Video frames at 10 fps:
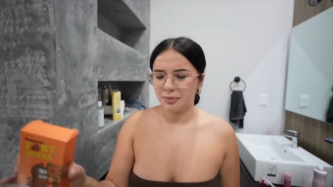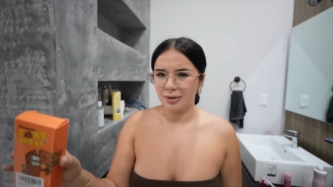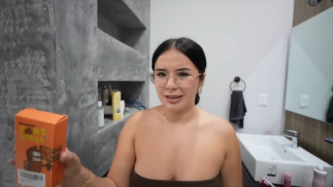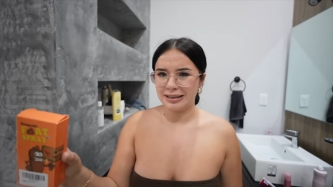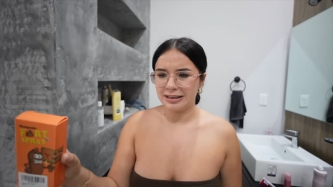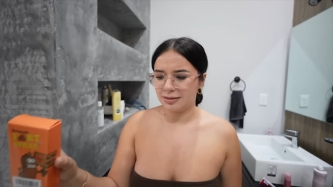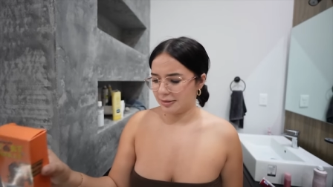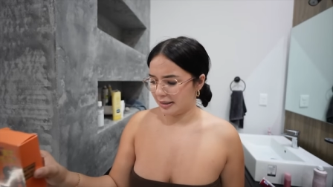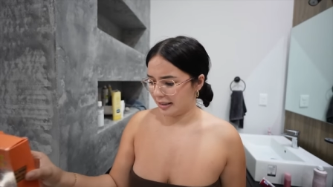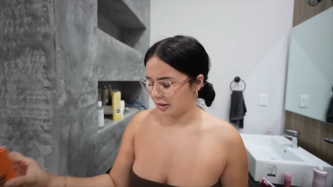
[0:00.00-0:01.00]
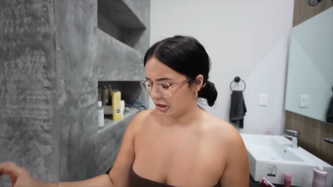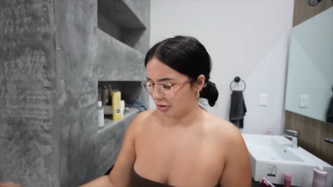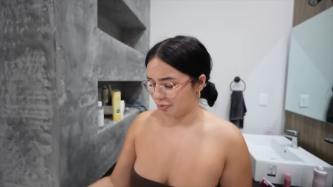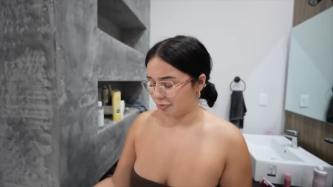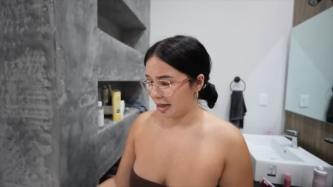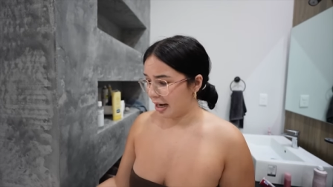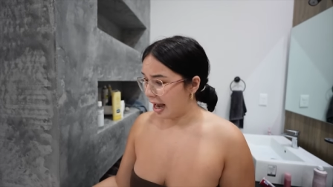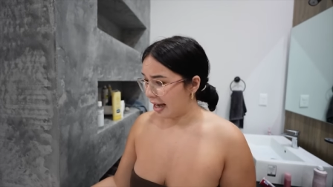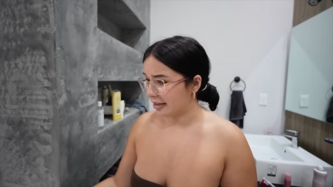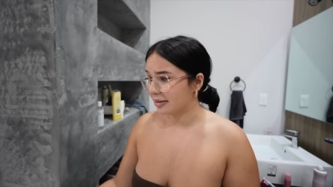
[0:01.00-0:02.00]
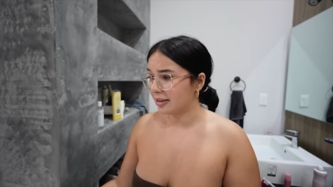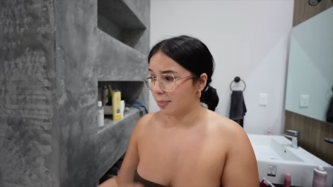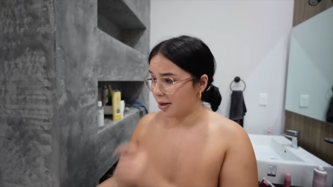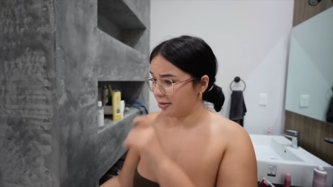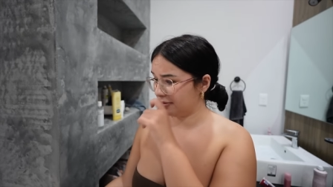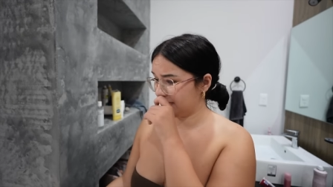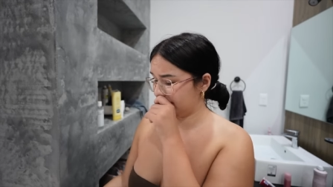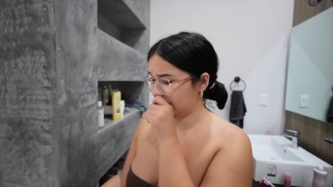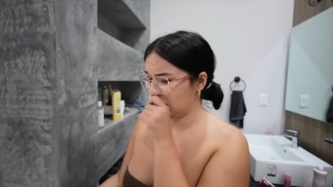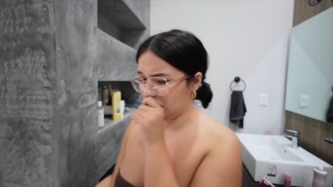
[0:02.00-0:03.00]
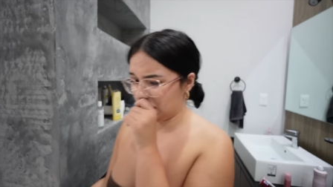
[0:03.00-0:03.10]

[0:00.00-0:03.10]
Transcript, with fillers: gonna work because it smells like straight ass in a bottle. Oh,